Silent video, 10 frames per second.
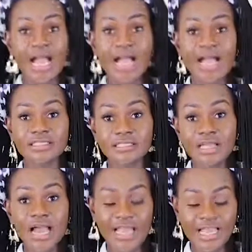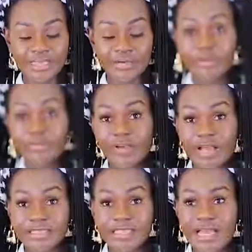and I had a
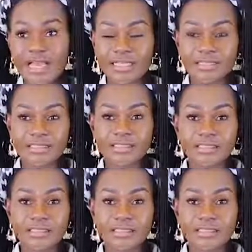refund and